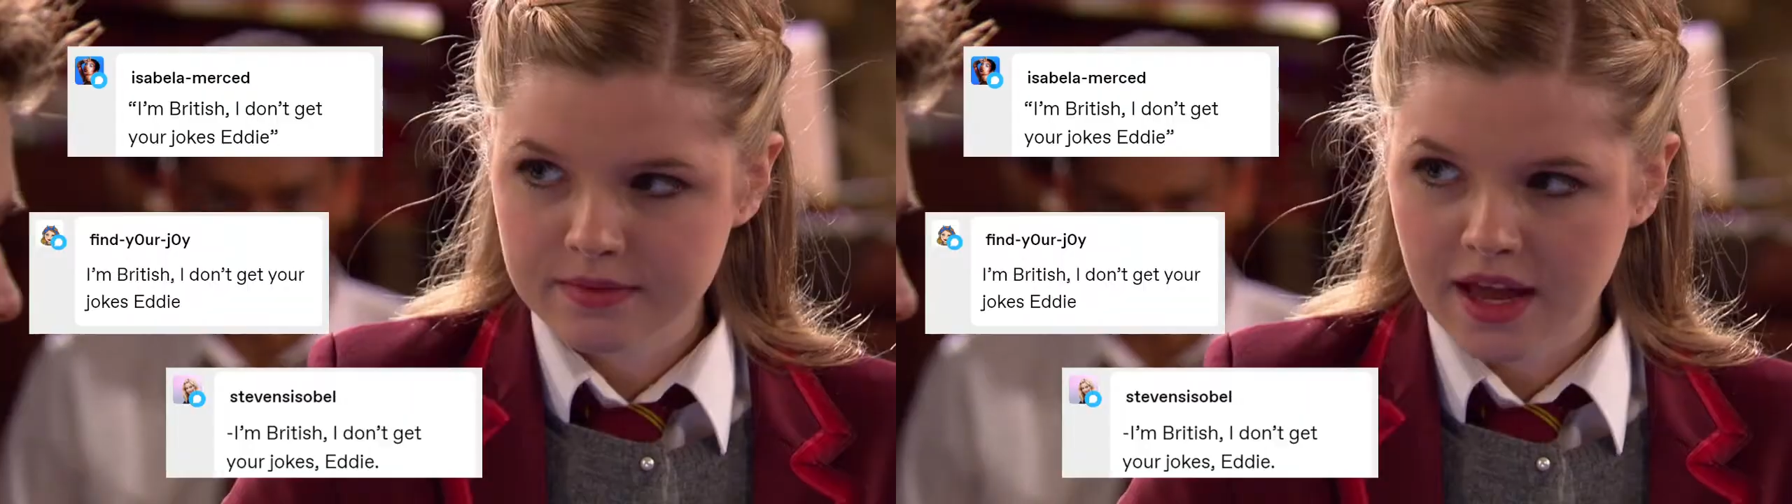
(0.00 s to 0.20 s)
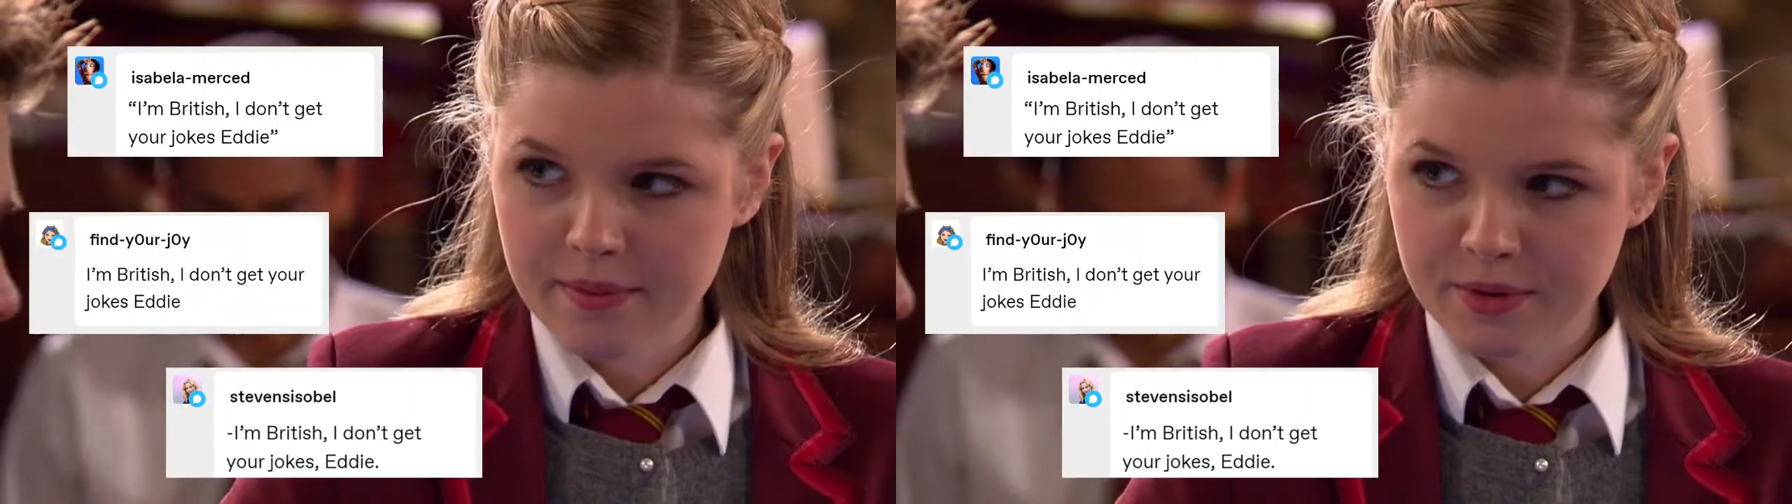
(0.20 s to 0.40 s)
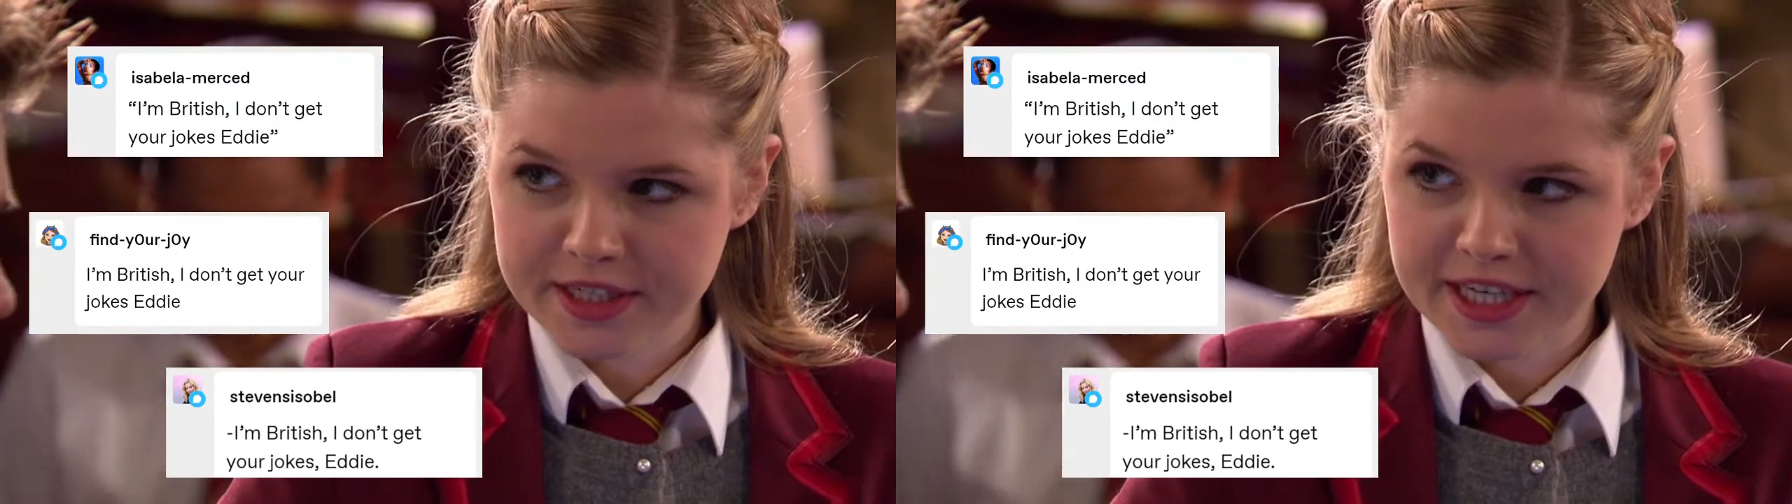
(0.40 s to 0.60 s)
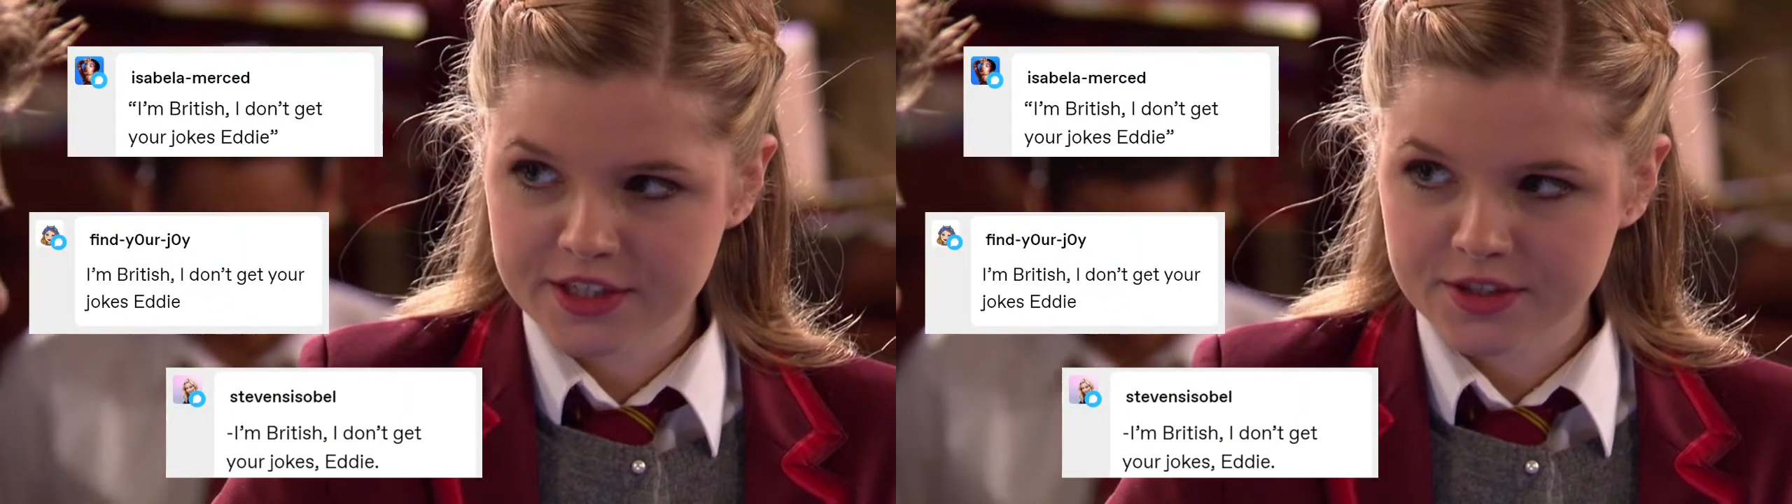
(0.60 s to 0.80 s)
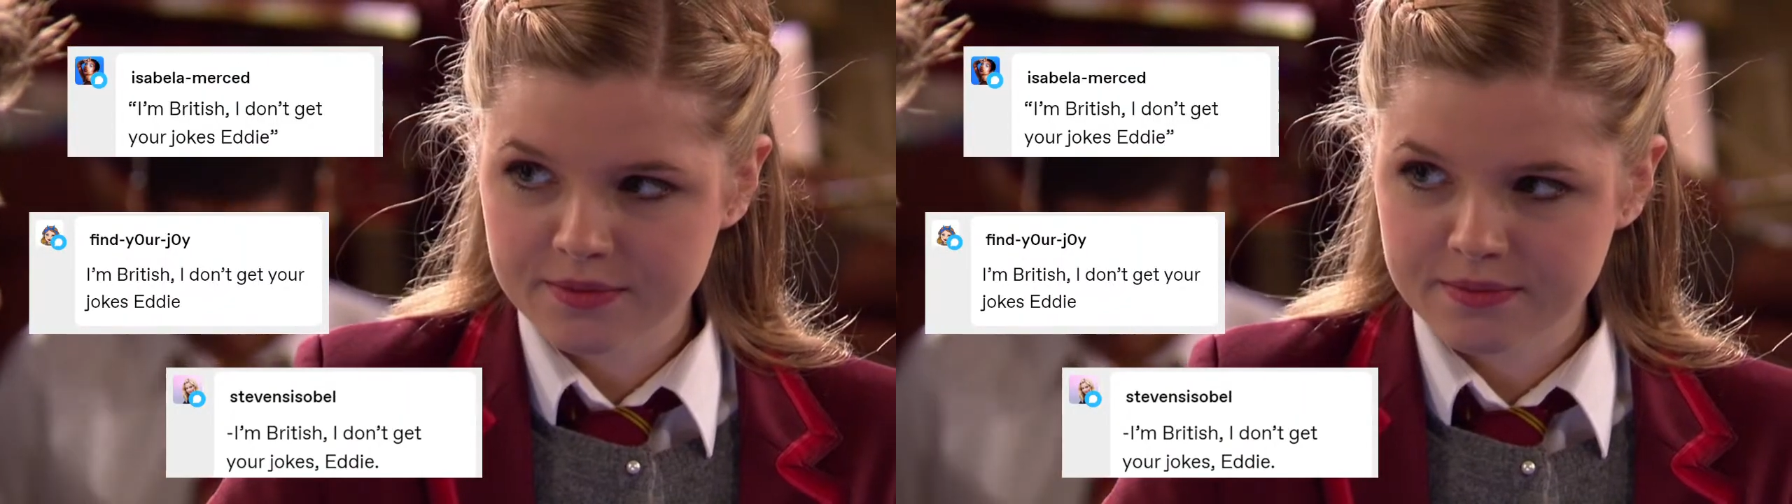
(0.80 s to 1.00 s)
I'm British.
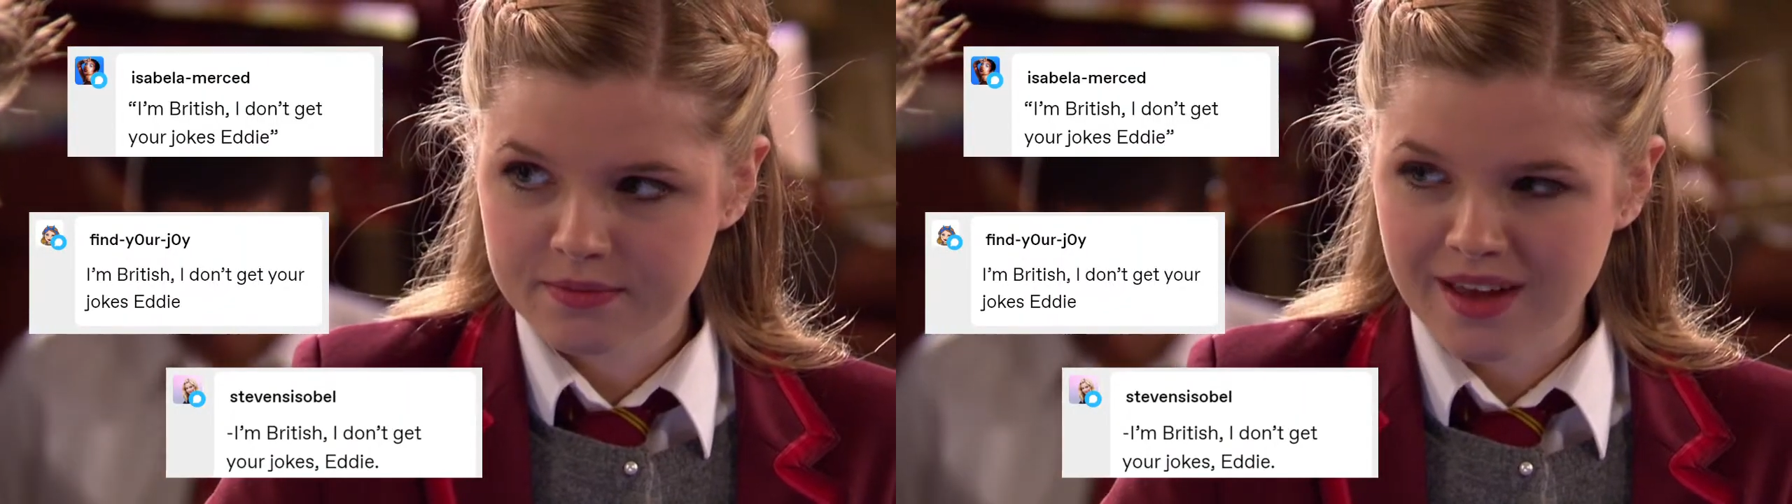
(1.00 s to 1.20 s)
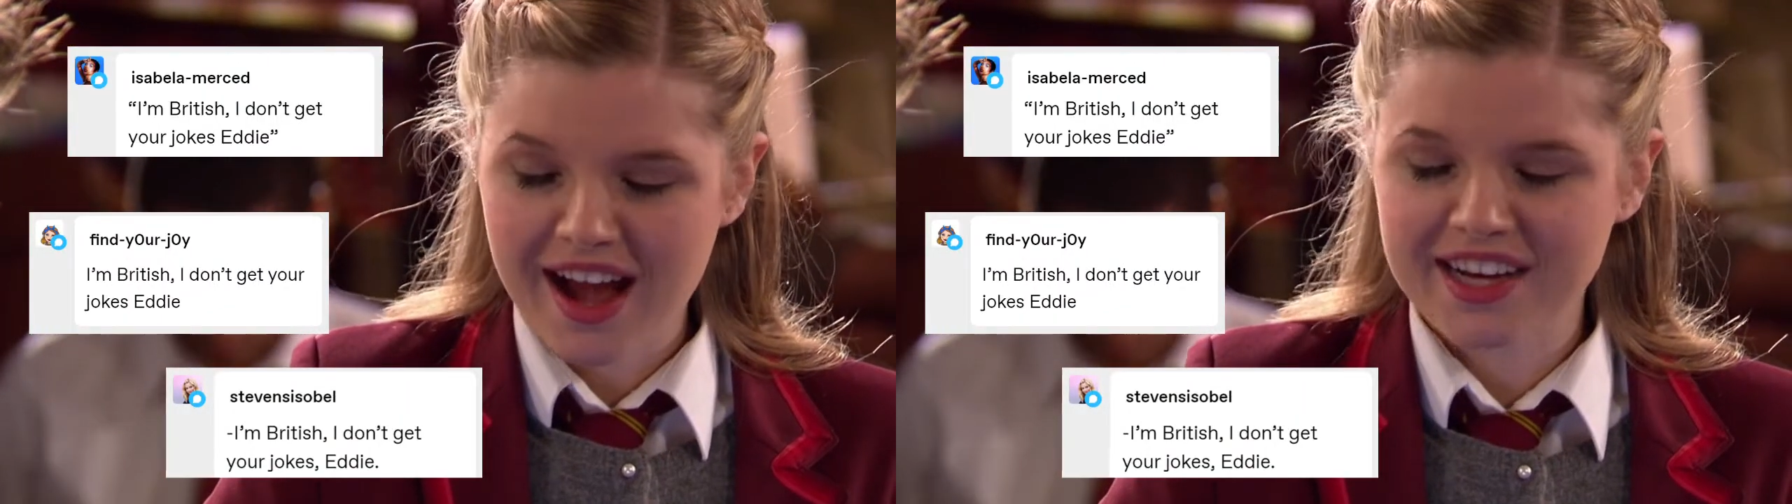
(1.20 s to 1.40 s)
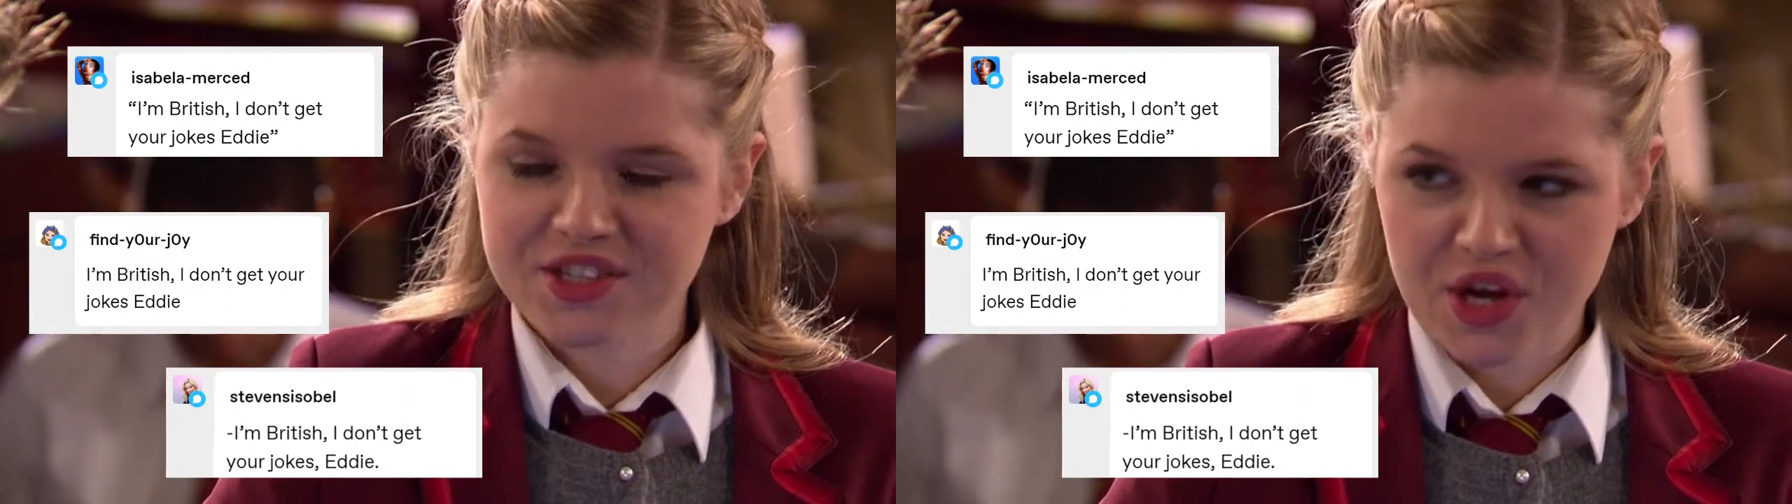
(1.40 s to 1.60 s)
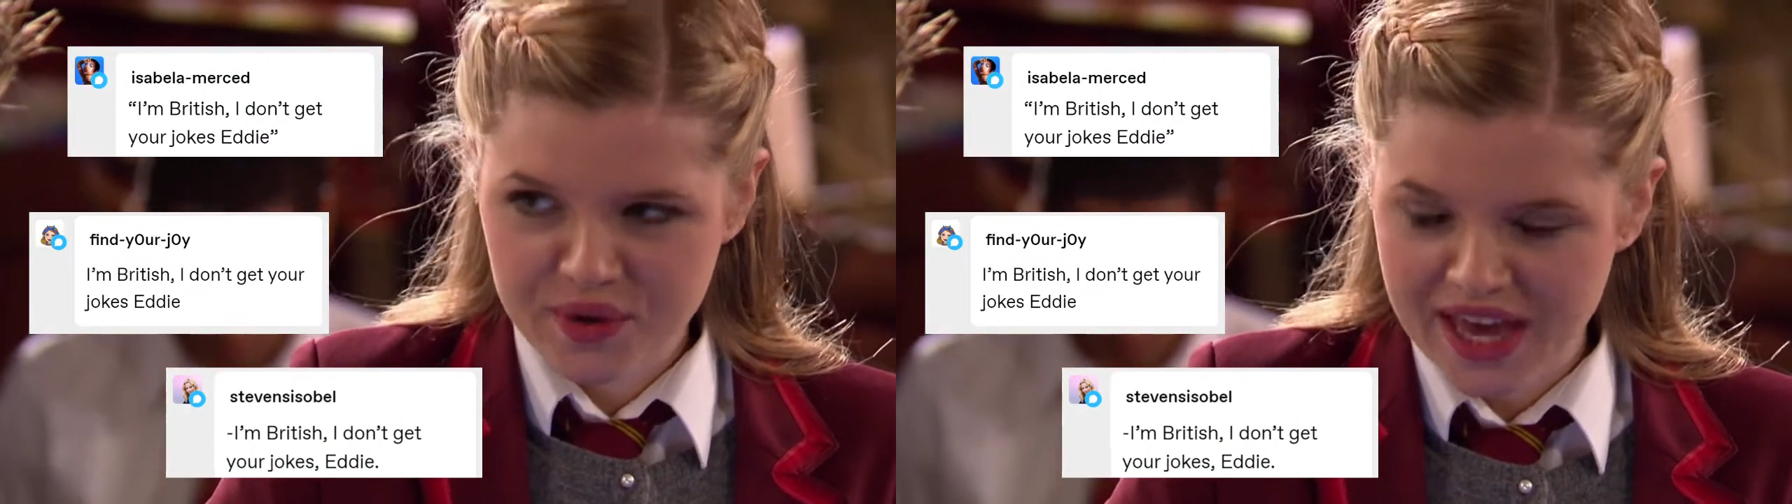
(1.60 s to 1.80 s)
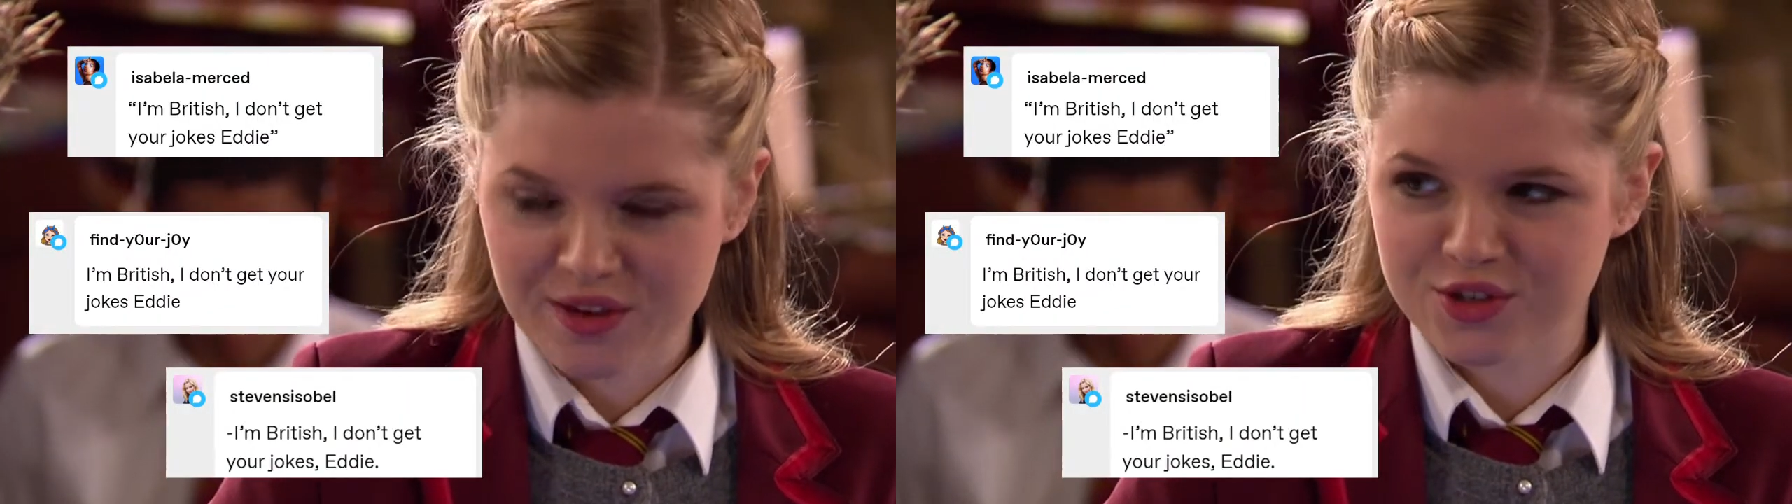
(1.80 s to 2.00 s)
I don't
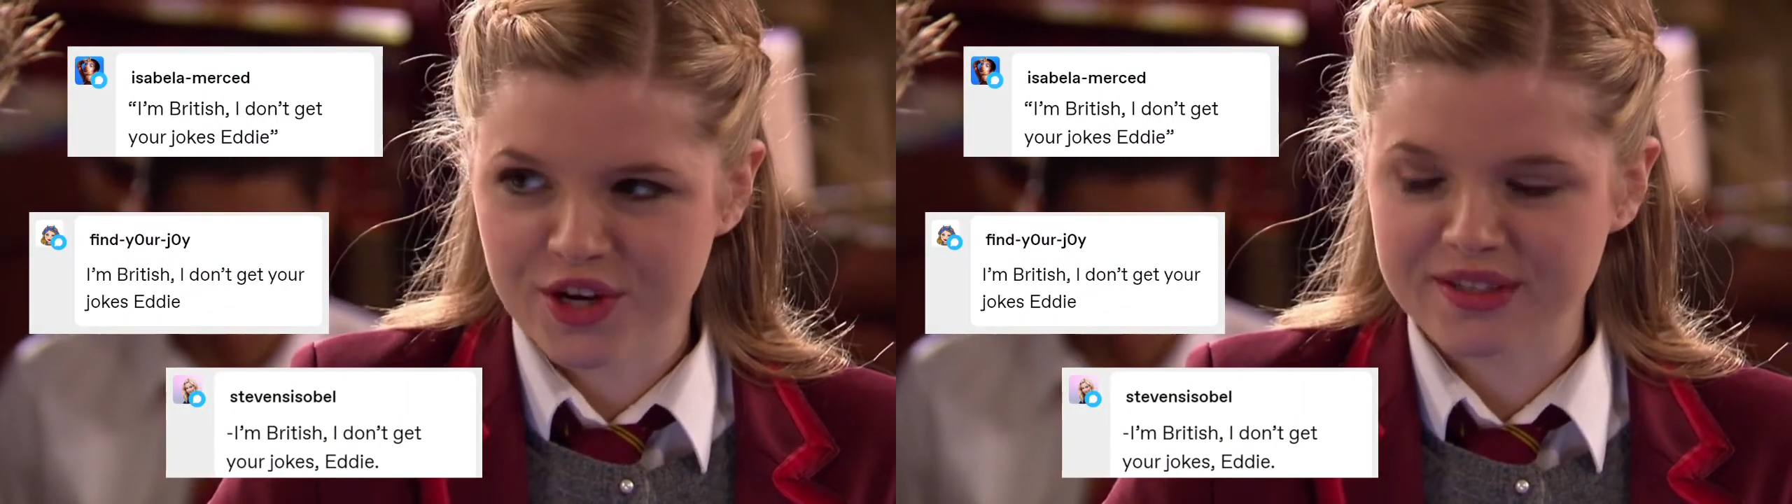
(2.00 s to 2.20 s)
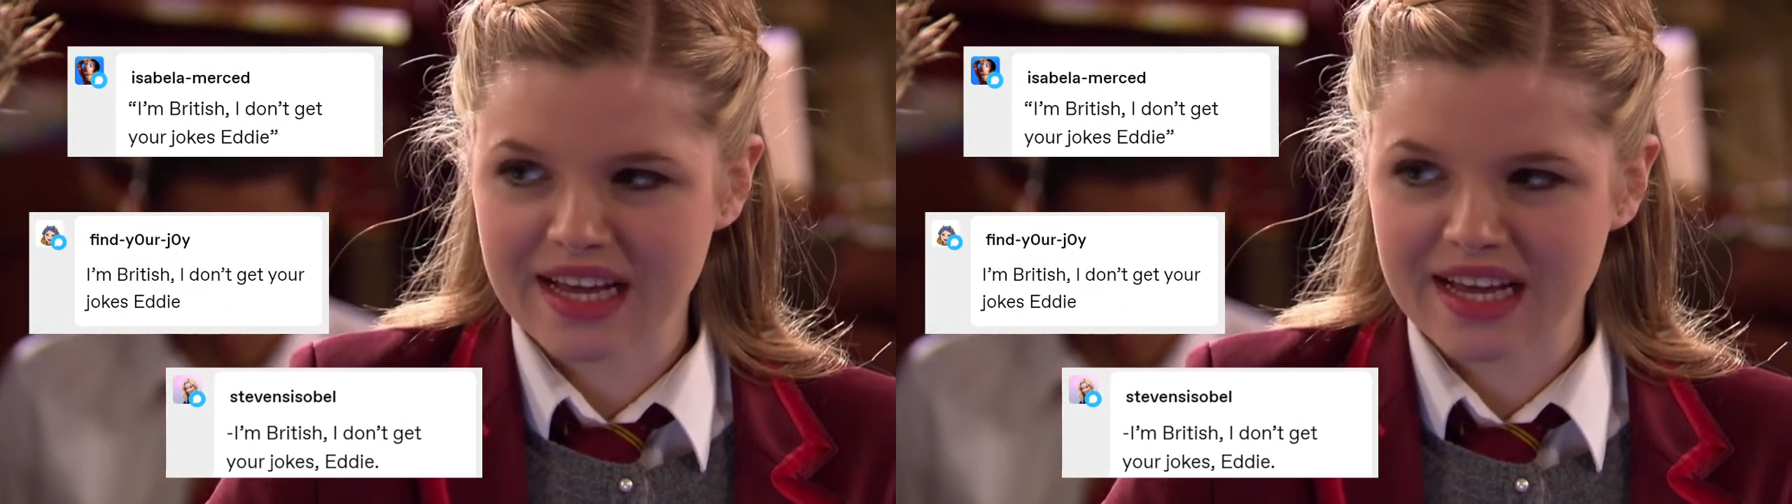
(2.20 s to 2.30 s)
get your jokes, I